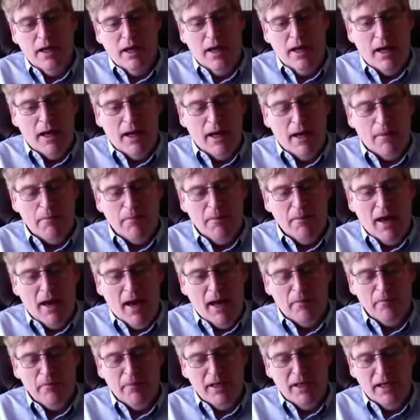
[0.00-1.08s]

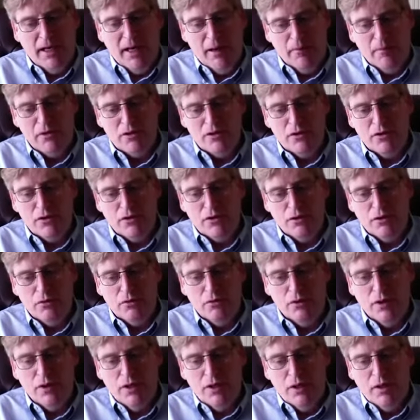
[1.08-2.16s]
And being able to